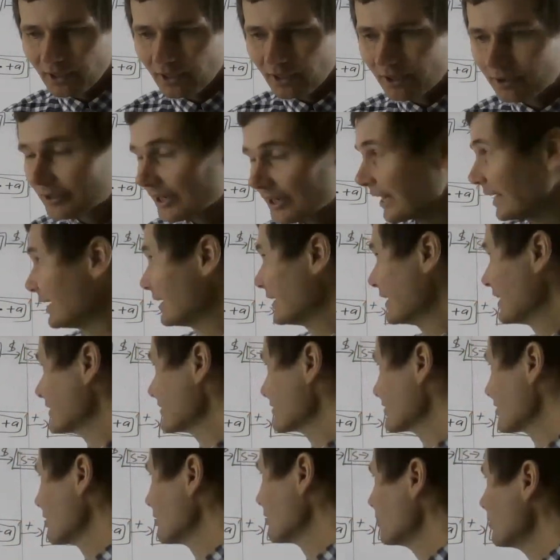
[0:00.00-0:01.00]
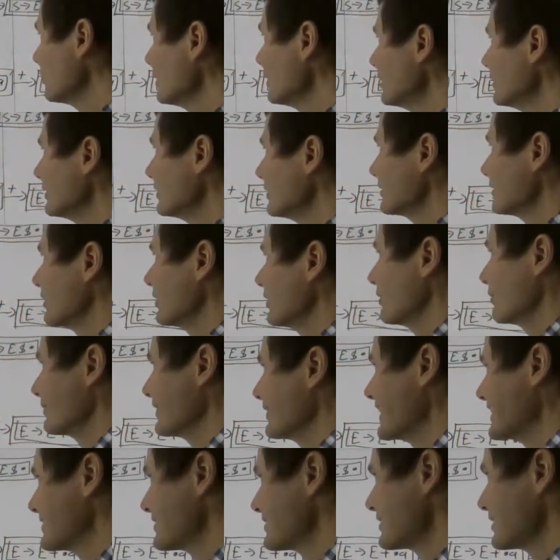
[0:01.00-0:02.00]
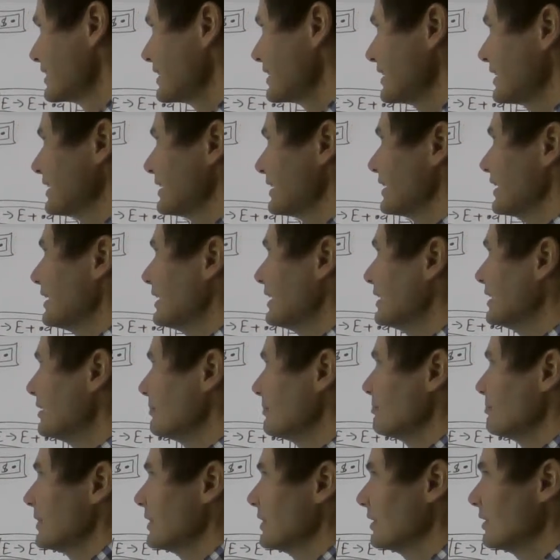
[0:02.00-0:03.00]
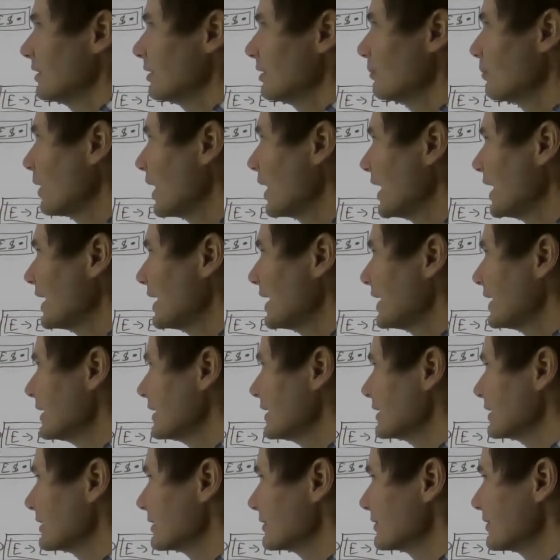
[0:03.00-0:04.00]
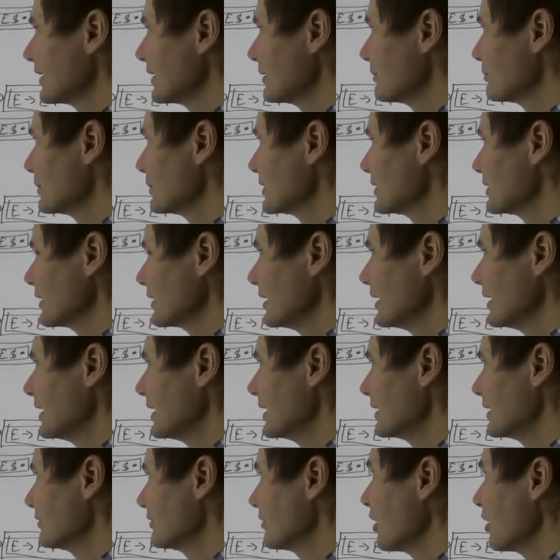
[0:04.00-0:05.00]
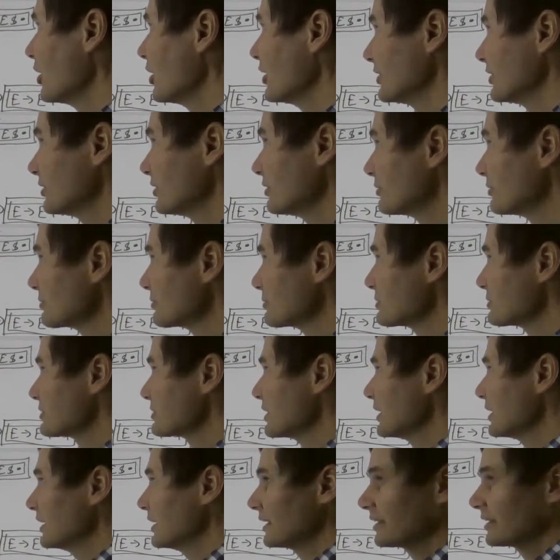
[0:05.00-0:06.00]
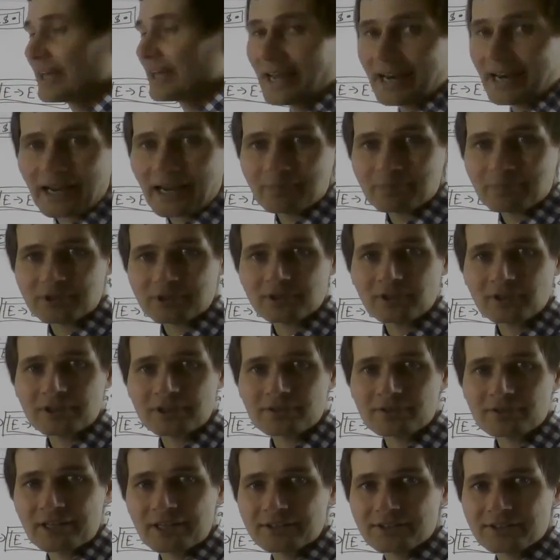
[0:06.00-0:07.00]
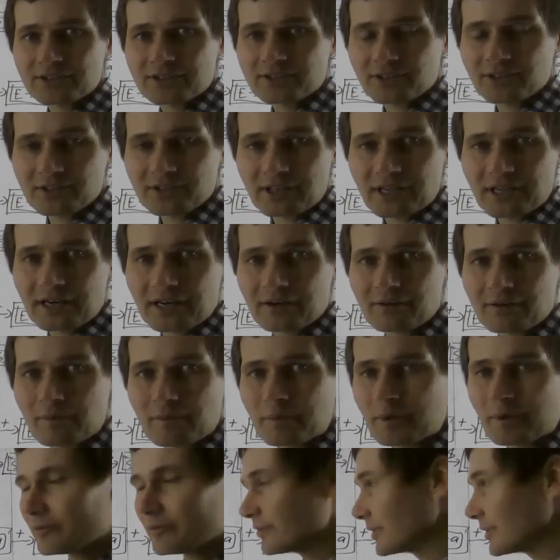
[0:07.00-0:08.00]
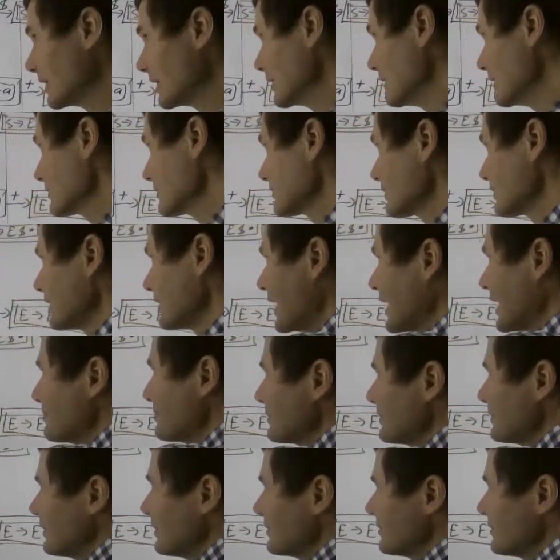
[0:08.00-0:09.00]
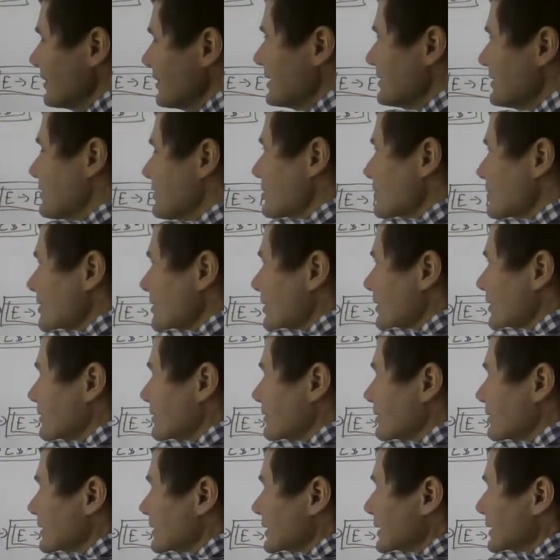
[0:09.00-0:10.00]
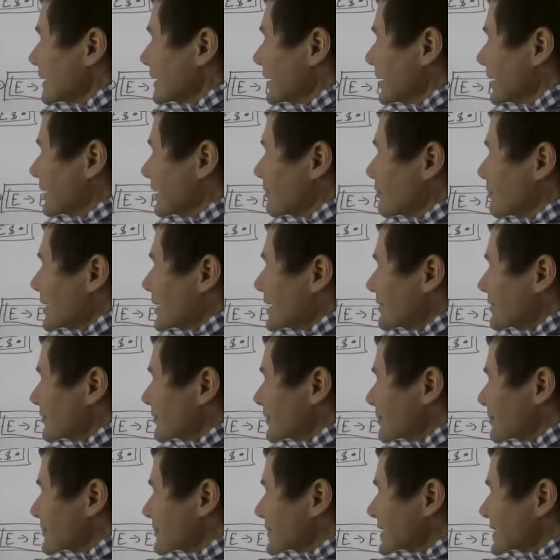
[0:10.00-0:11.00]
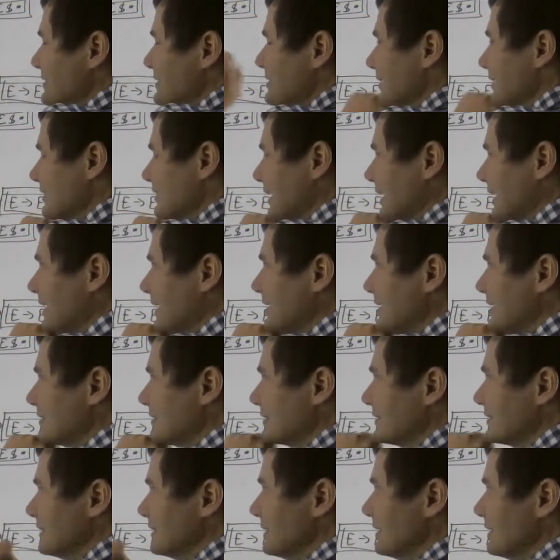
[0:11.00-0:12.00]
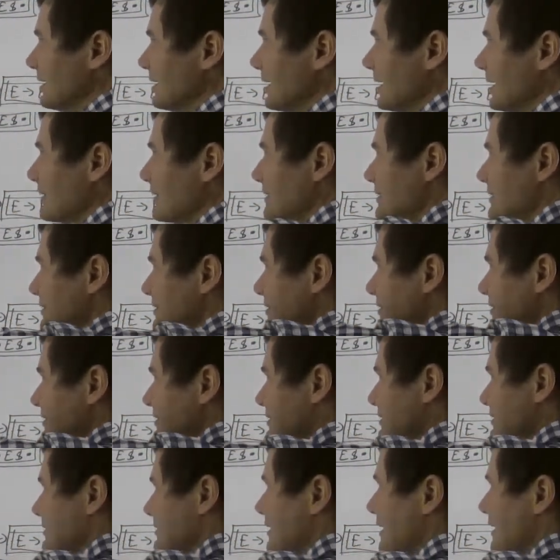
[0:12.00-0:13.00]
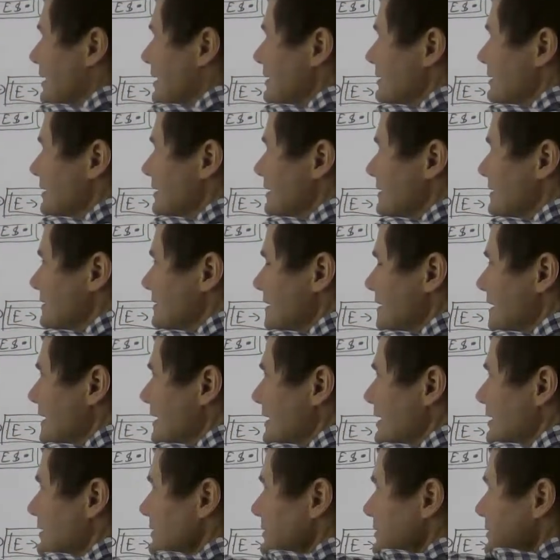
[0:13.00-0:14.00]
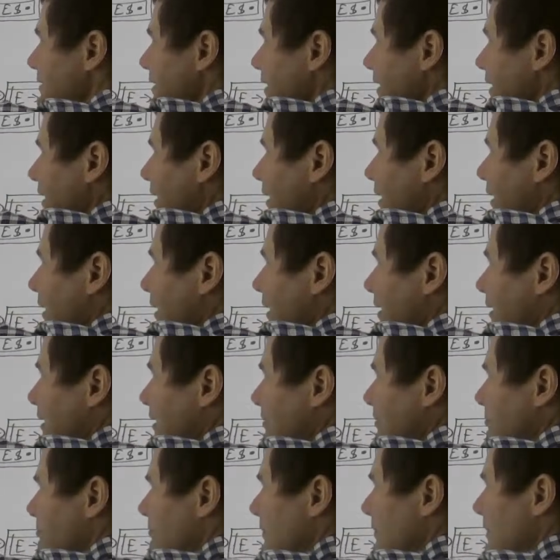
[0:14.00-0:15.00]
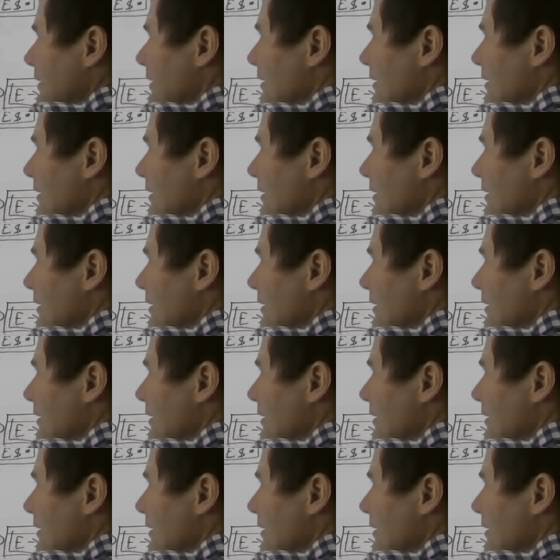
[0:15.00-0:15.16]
Okay, and so, let's see why they would not use that epsilon transition that I removed. So the epsilon transition, it went from this state, and this is a state that says that